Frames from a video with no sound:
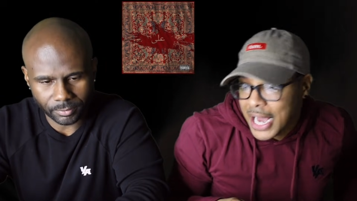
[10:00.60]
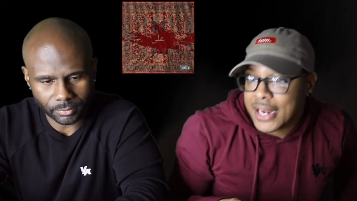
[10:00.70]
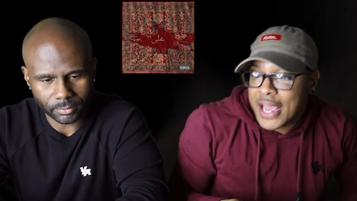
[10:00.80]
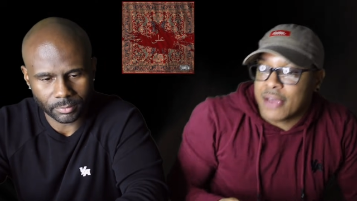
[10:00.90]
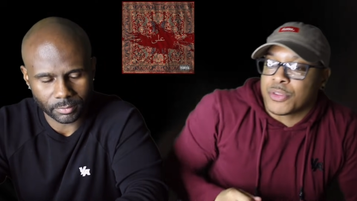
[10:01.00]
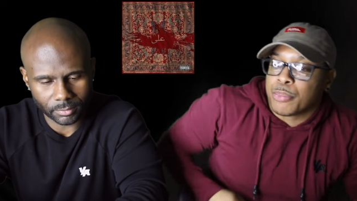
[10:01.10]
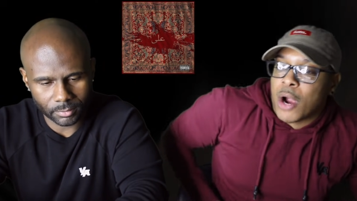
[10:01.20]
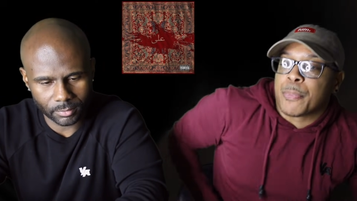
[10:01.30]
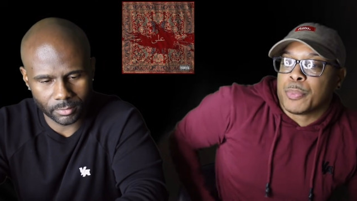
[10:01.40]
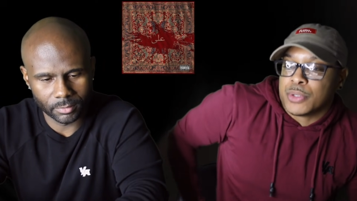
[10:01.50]
Speaker 1: not have the
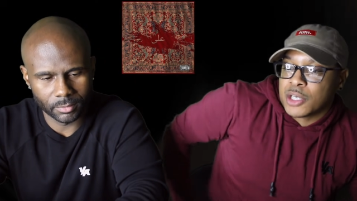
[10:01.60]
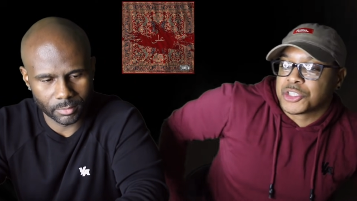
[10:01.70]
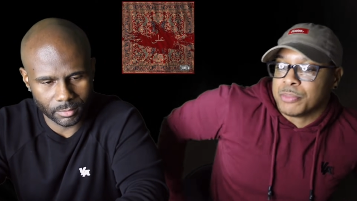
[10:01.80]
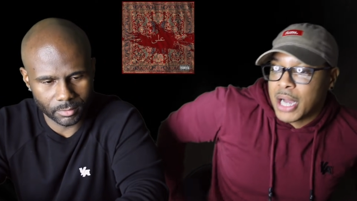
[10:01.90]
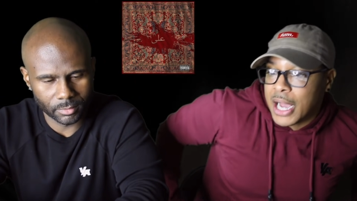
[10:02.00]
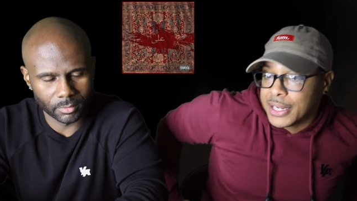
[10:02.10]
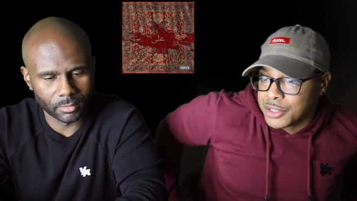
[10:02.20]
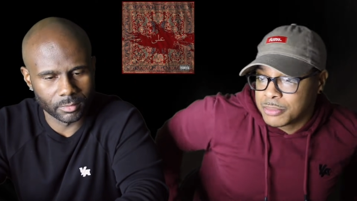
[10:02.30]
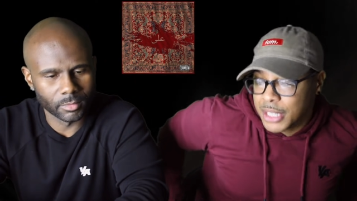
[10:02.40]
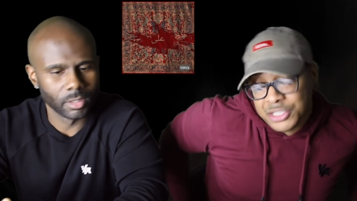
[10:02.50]
proper production
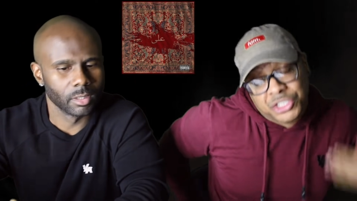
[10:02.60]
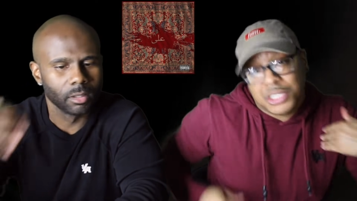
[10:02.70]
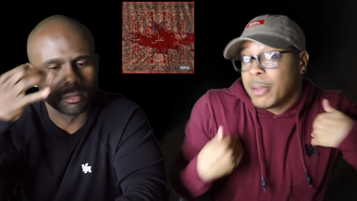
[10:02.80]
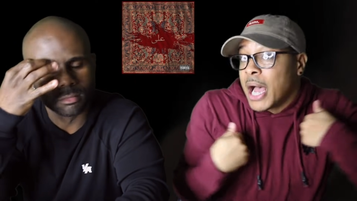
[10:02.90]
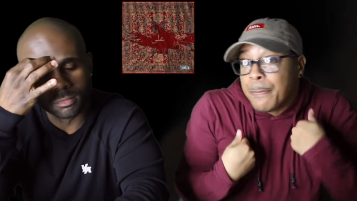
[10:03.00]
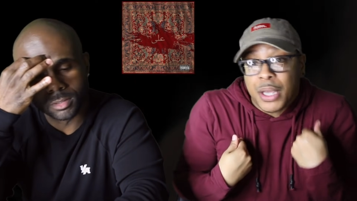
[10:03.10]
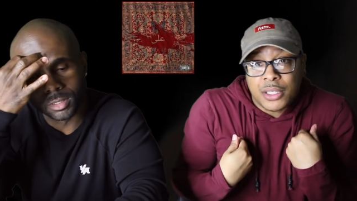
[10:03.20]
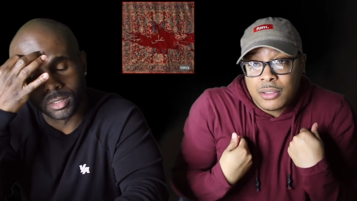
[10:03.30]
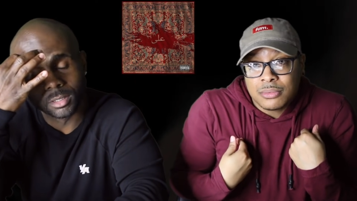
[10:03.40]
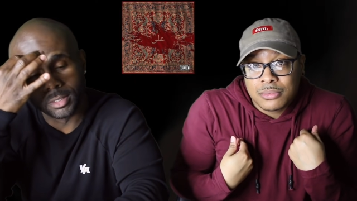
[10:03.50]
behind them. It's just in my
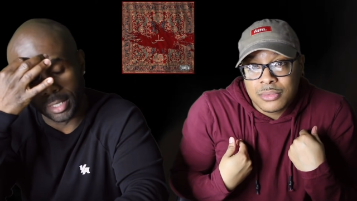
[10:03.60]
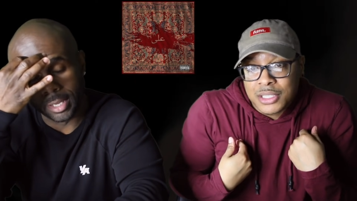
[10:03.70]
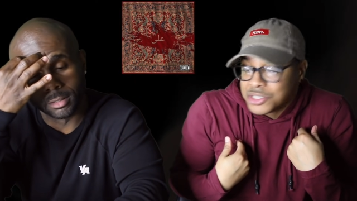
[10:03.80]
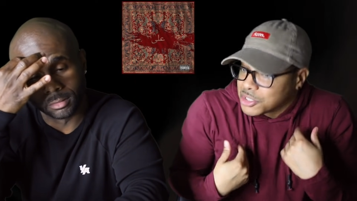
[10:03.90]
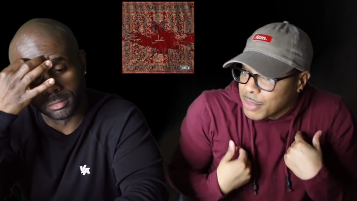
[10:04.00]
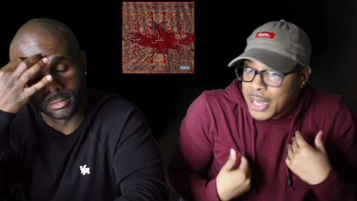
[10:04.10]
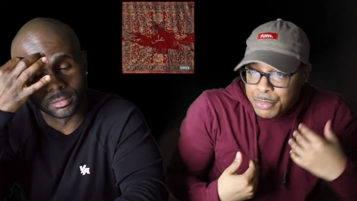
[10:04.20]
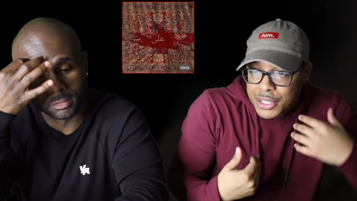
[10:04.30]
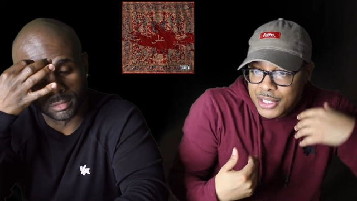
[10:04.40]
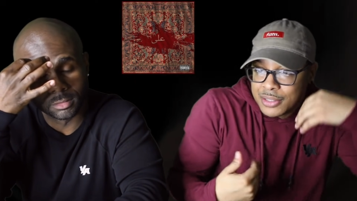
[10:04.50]
opinion. Yeah. It's just my
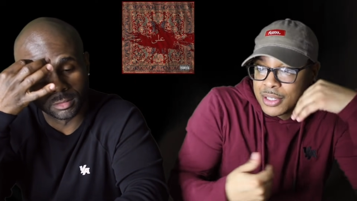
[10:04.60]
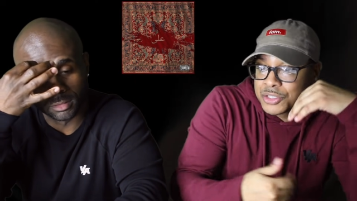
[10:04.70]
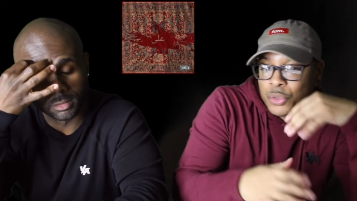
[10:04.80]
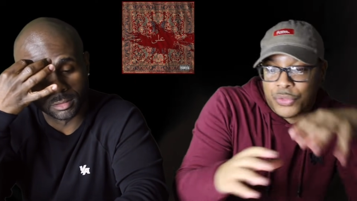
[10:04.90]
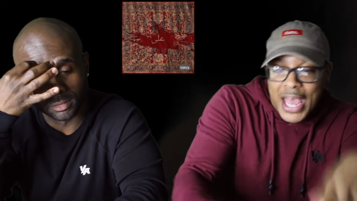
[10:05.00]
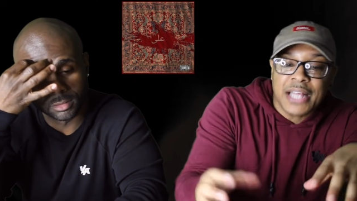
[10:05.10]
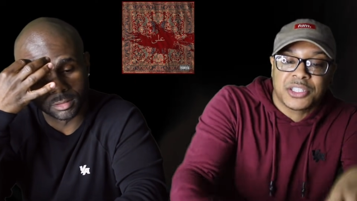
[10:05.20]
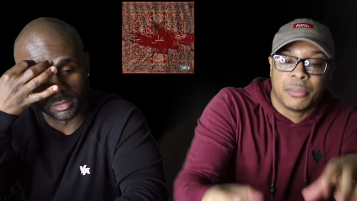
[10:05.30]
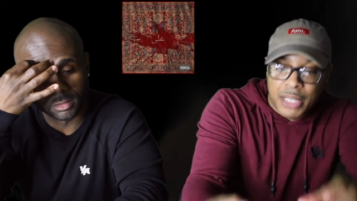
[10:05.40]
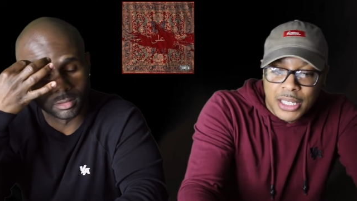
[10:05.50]
opinion. So
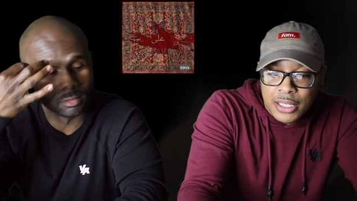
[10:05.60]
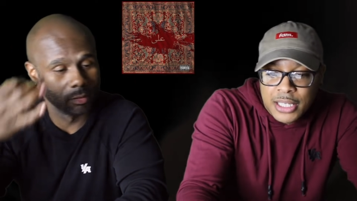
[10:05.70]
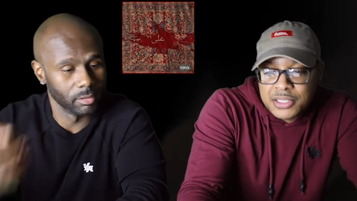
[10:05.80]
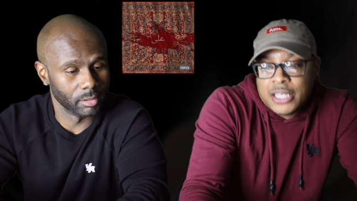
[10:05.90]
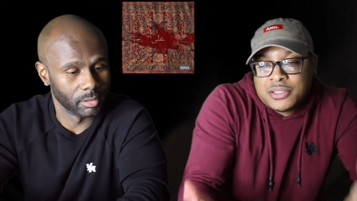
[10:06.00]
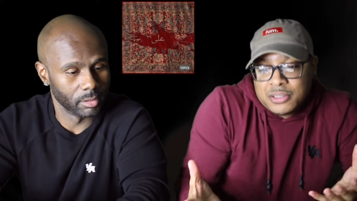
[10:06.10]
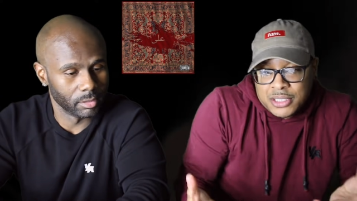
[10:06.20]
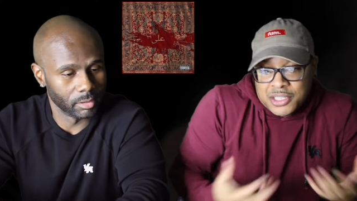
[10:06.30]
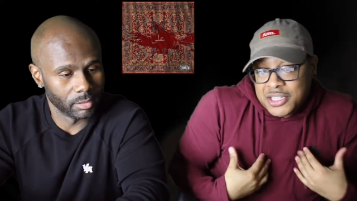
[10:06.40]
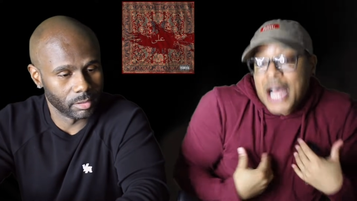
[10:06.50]
that to me, it,
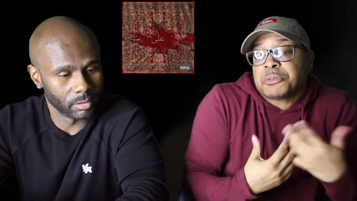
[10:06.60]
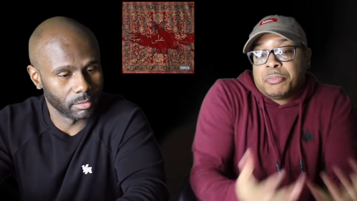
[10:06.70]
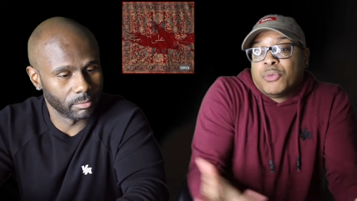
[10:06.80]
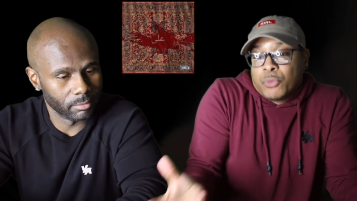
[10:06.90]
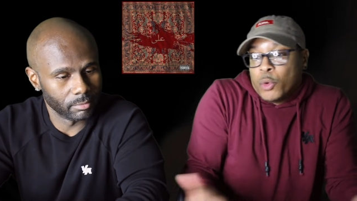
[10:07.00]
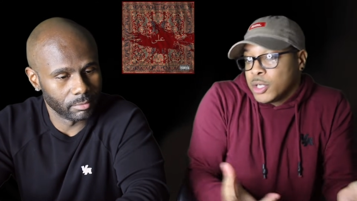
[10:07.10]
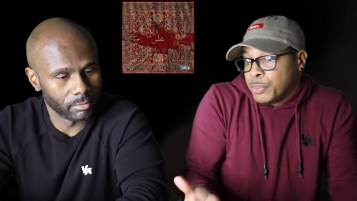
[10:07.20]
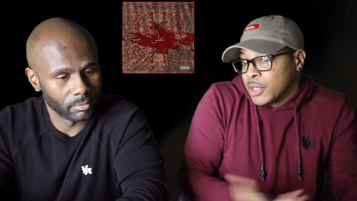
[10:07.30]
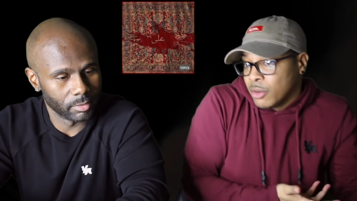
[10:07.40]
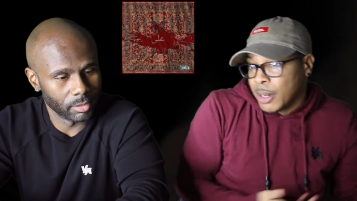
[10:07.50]
it, it stops me from wanting
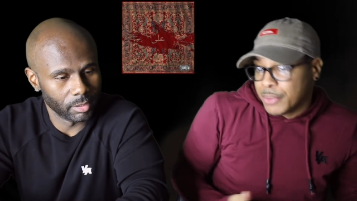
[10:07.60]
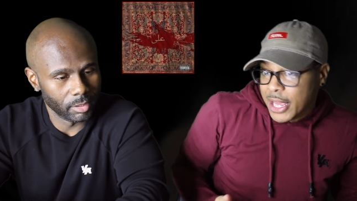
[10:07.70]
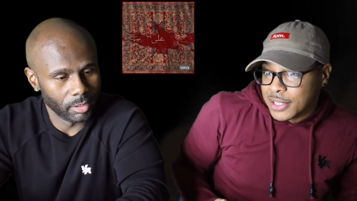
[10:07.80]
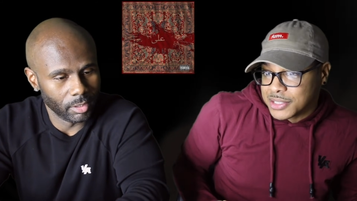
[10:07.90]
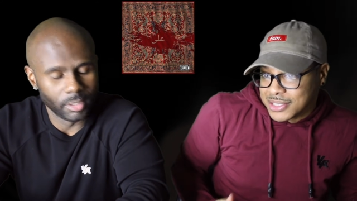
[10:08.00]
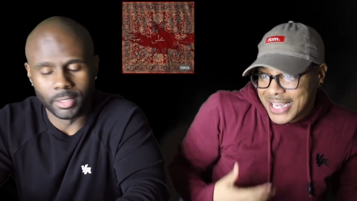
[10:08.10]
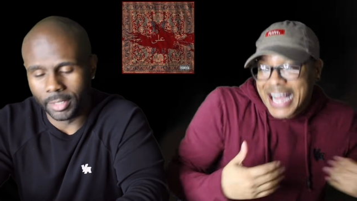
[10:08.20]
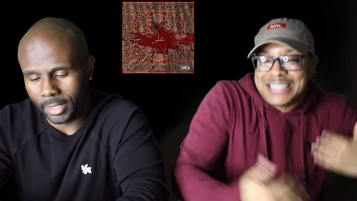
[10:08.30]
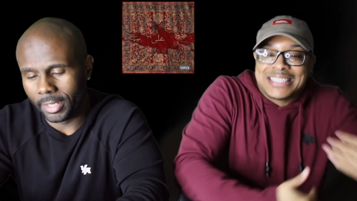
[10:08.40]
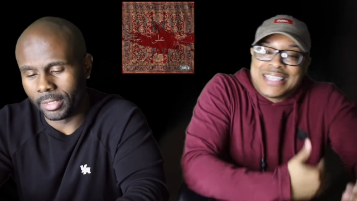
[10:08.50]
to put it on my playlist. It's like
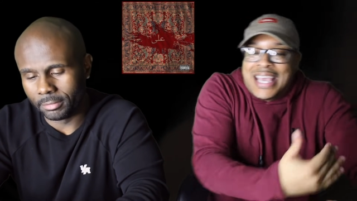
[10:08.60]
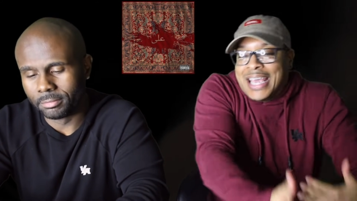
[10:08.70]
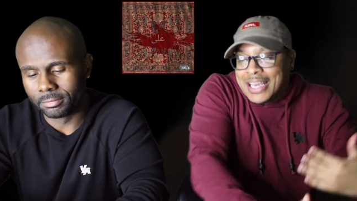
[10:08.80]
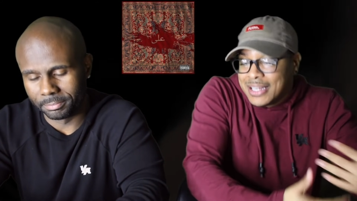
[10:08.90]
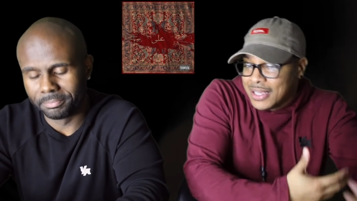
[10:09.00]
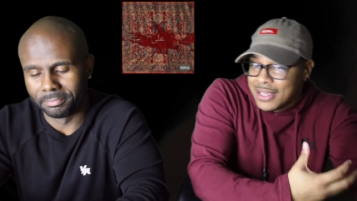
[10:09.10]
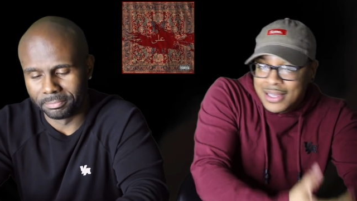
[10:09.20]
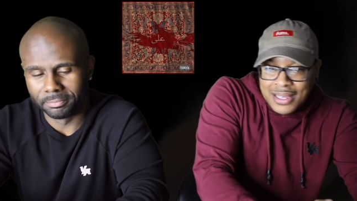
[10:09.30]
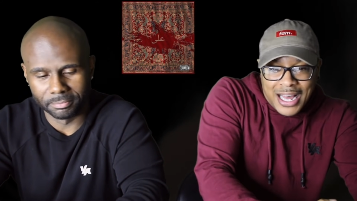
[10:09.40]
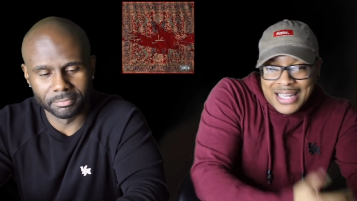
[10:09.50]
yeah. I just can't
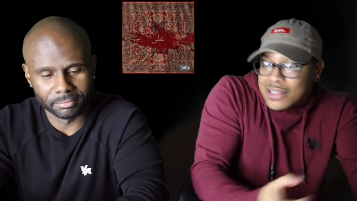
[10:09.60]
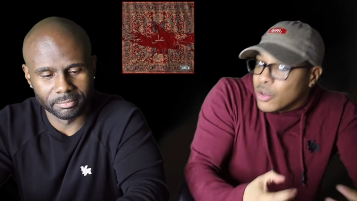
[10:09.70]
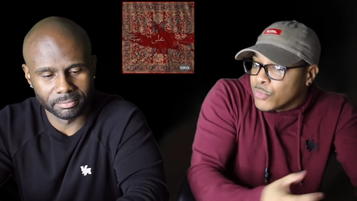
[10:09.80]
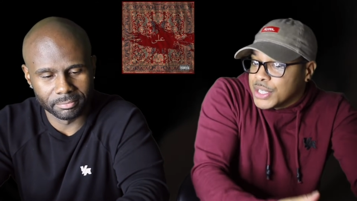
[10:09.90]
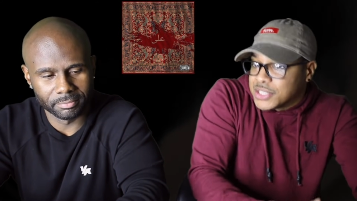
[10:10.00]
I love what